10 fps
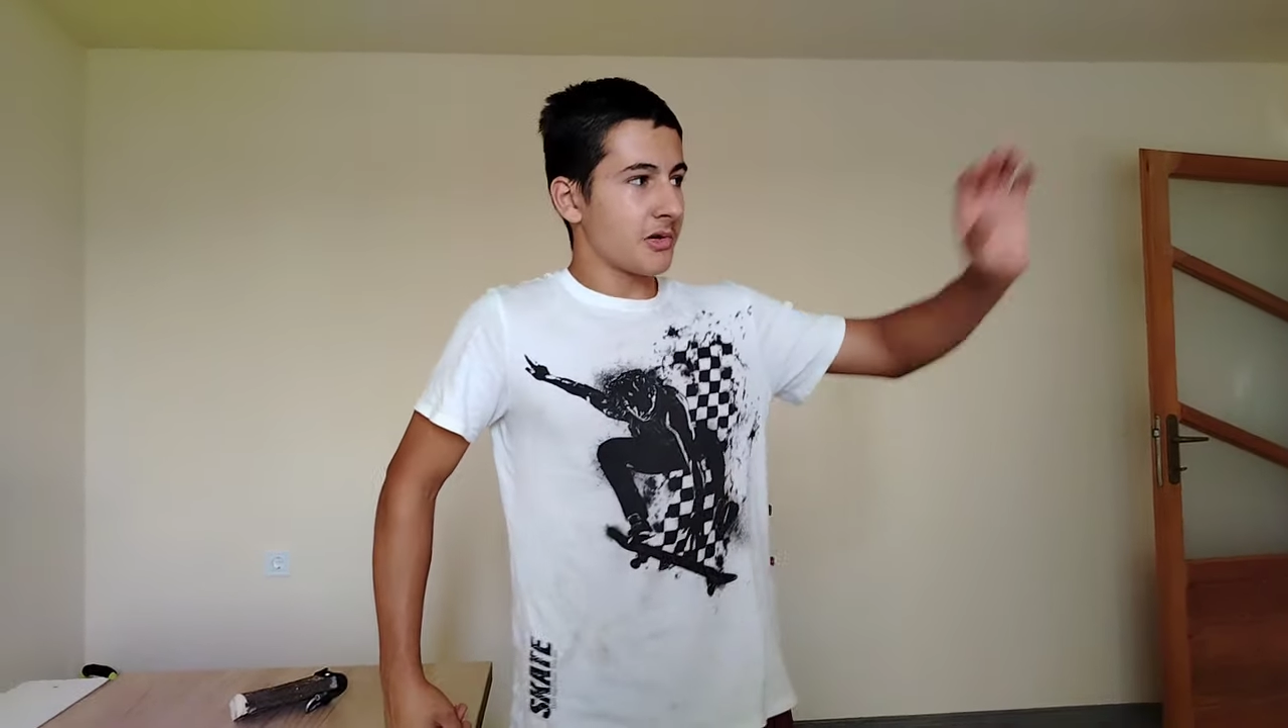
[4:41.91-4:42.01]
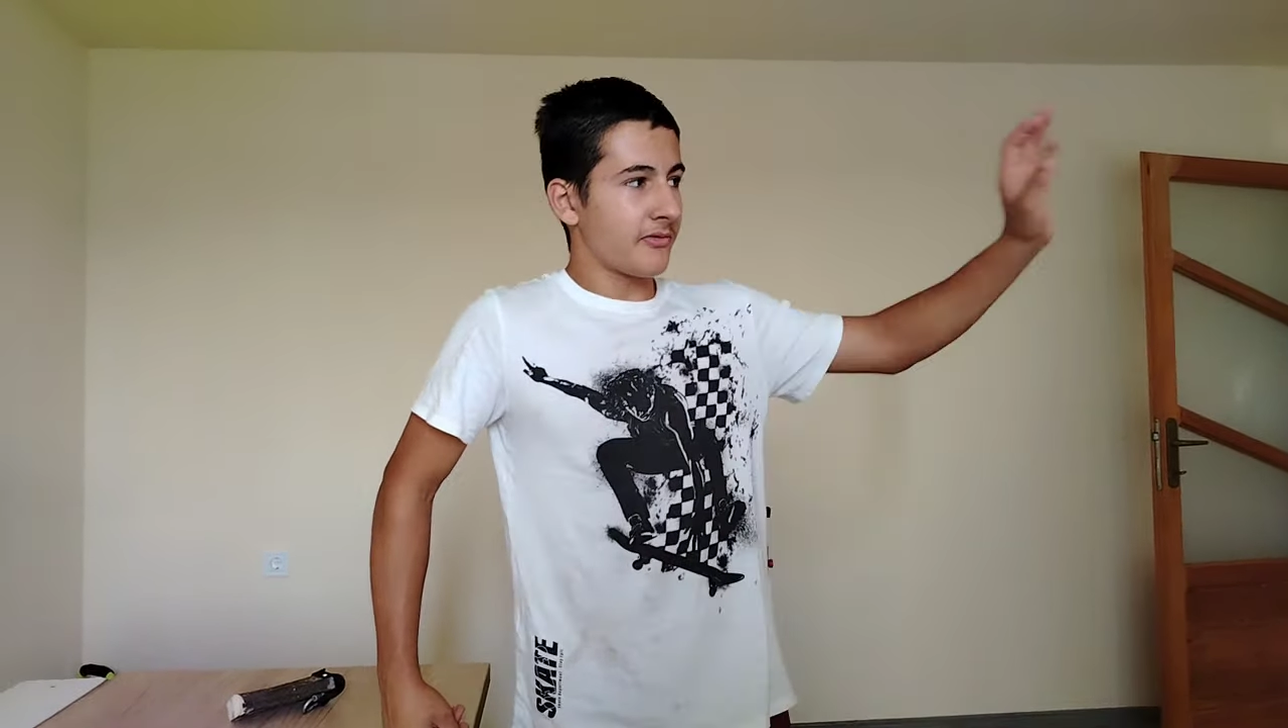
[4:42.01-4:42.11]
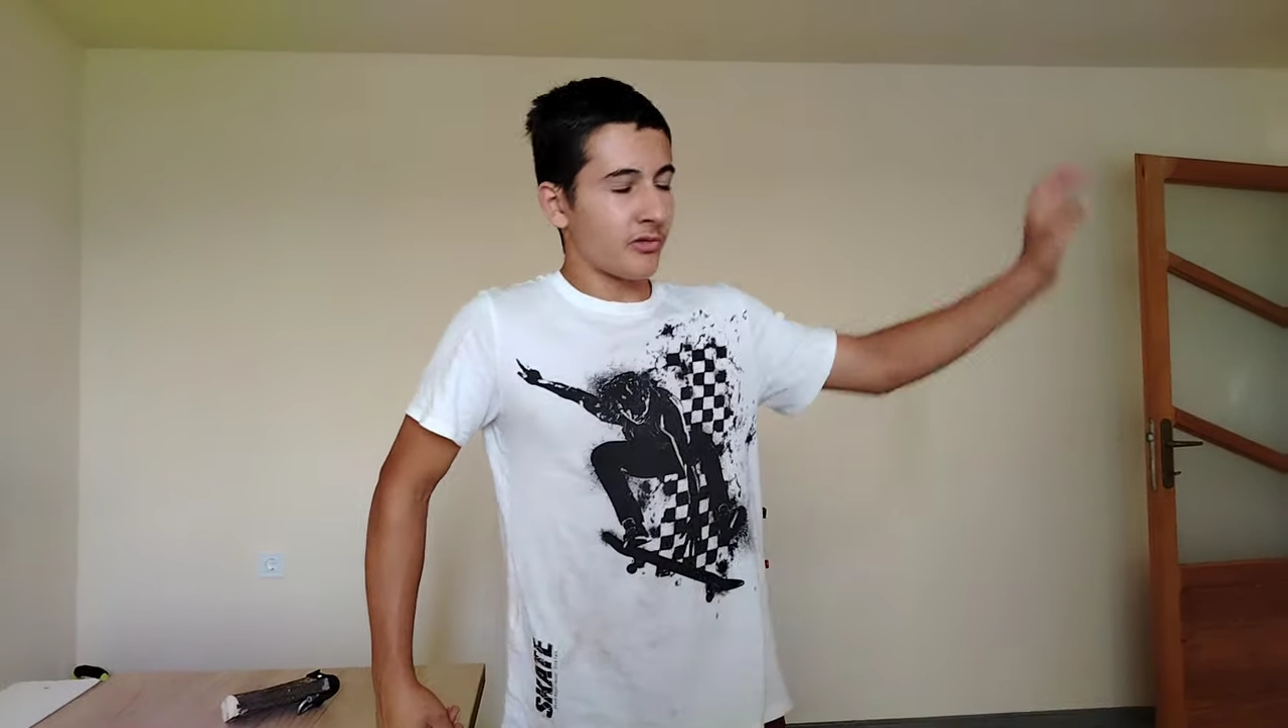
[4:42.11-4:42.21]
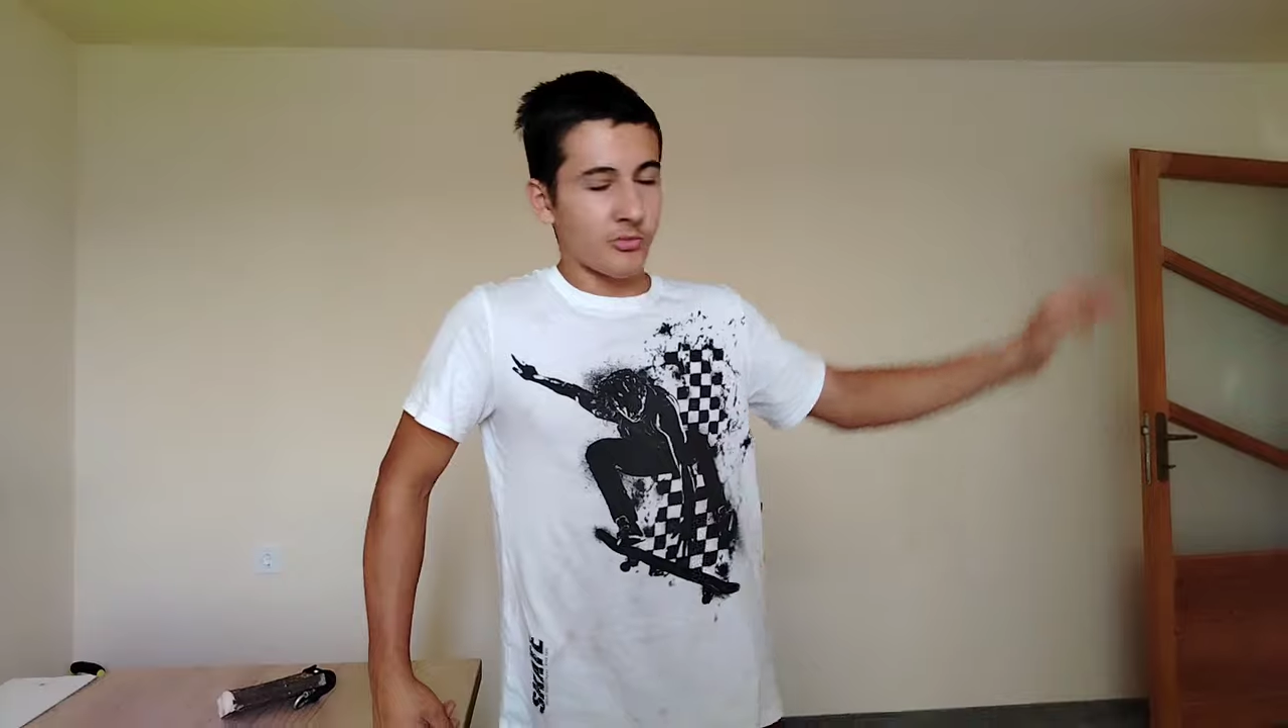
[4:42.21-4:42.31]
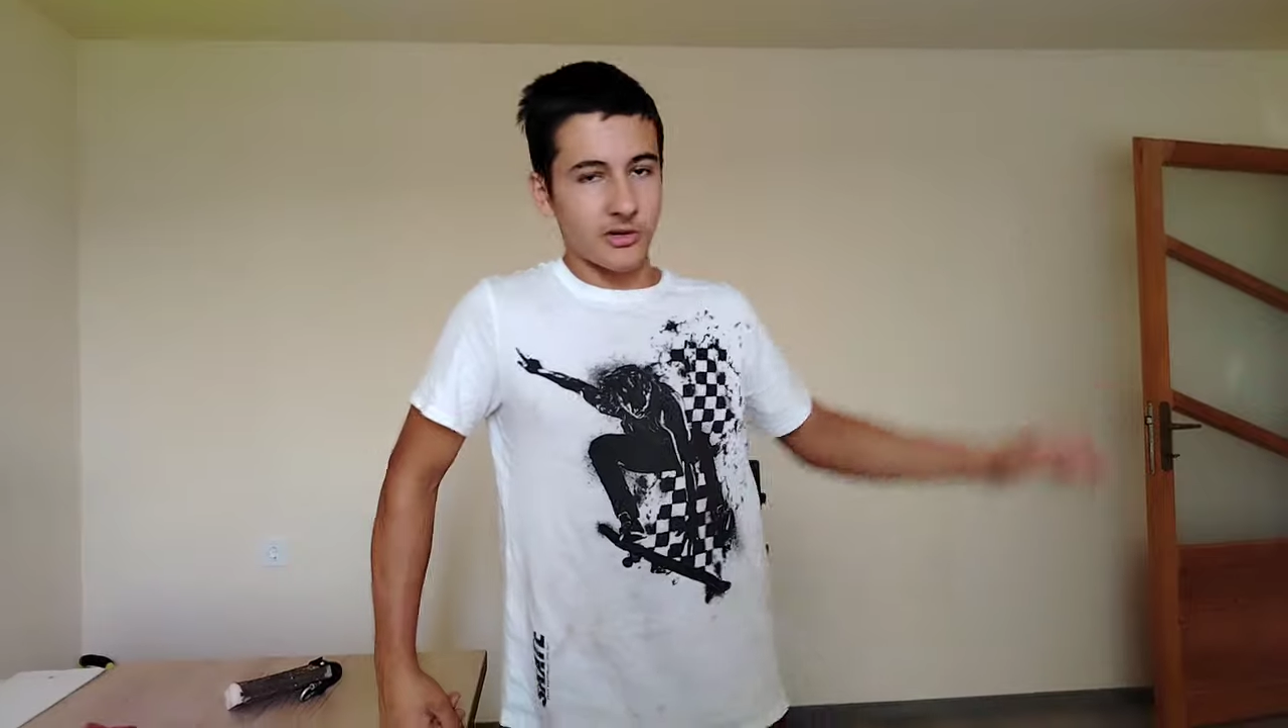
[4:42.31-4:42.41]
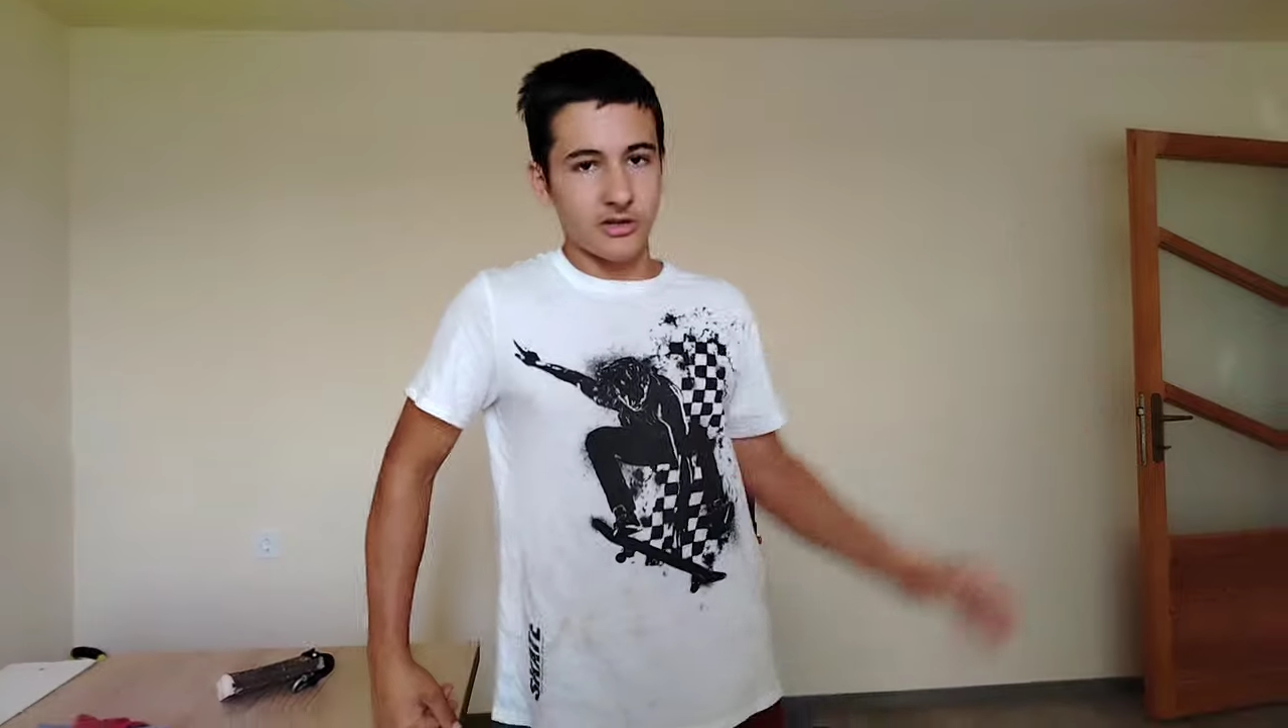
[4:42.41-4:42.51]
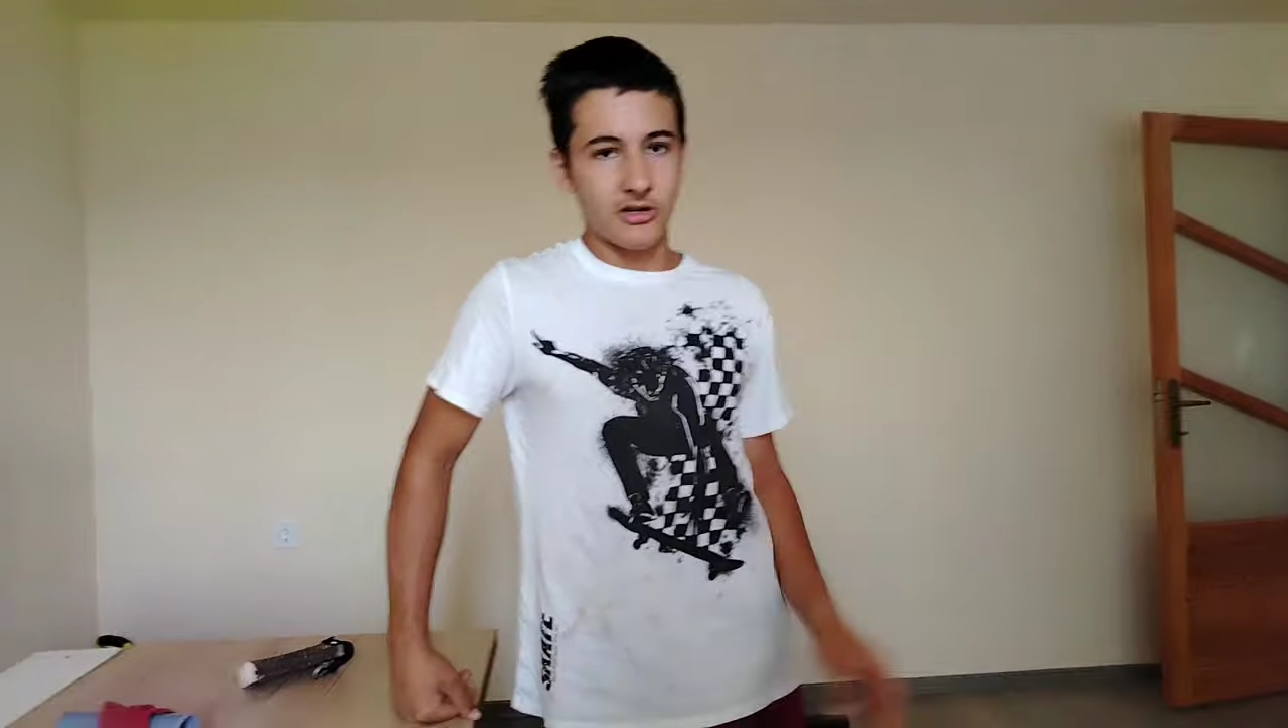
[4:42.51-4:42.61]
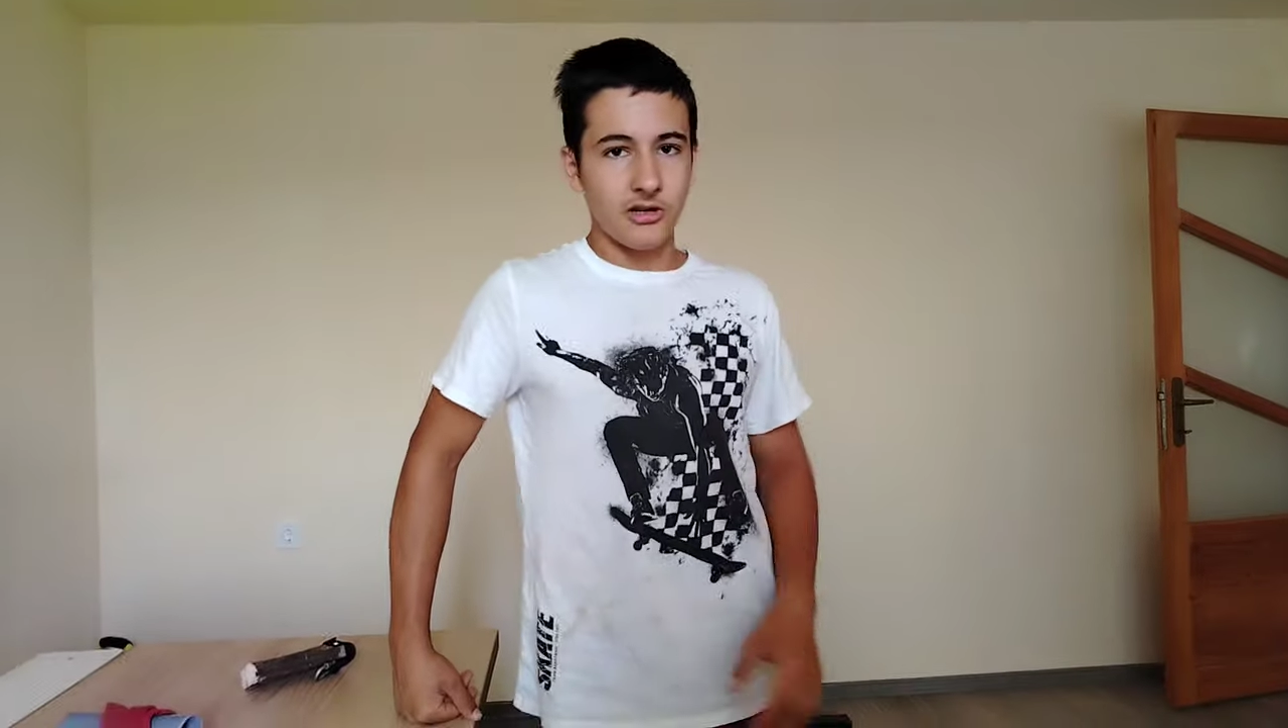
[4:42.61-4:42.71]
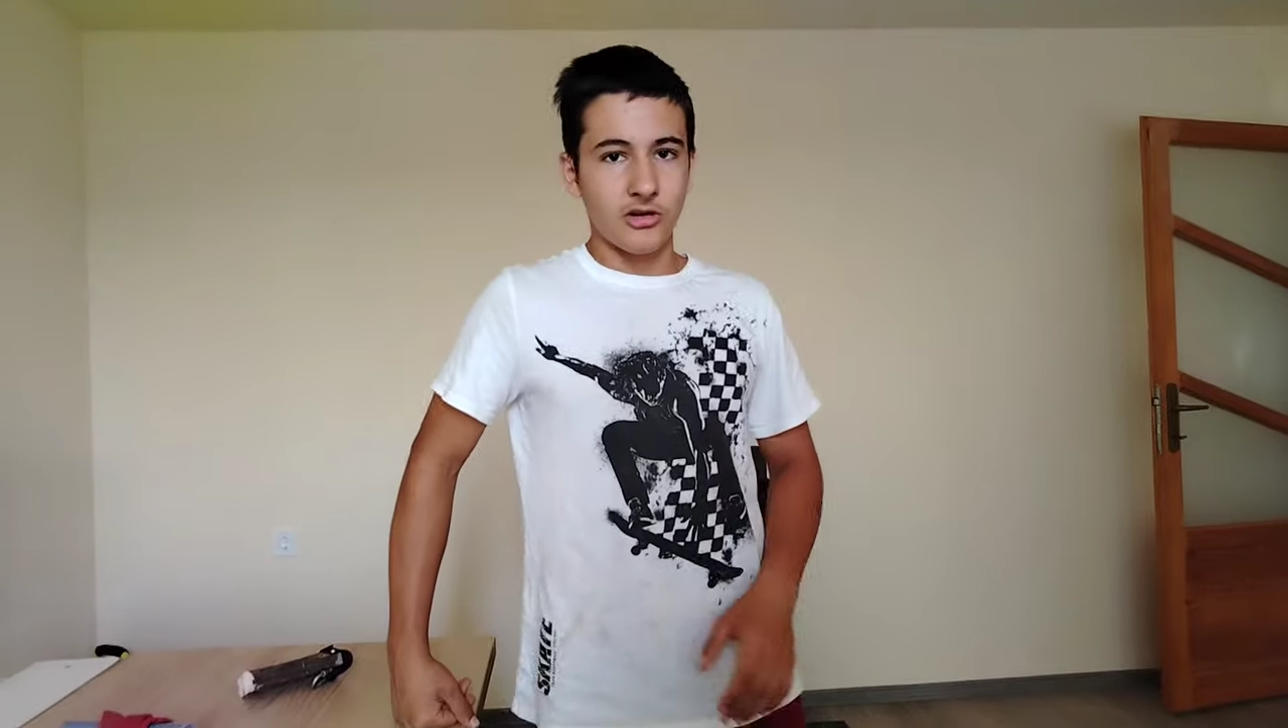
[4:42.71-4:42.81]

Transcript: away from a